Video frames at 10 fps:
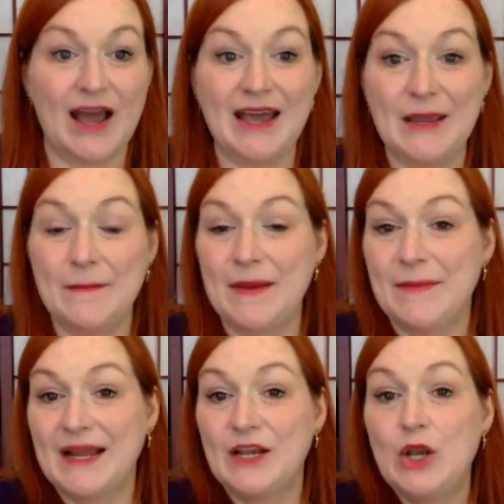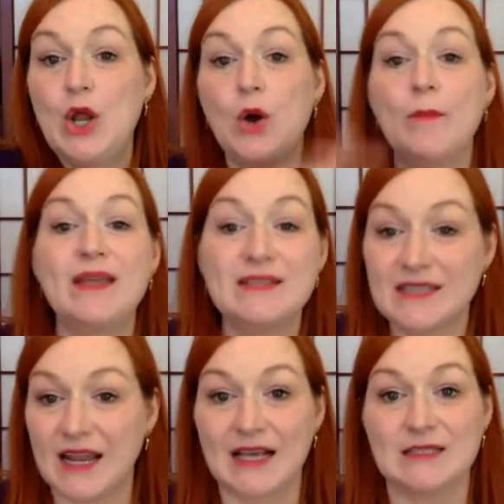I am by no means
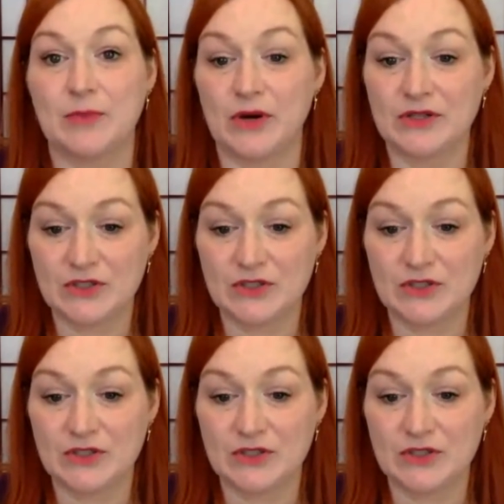an expert.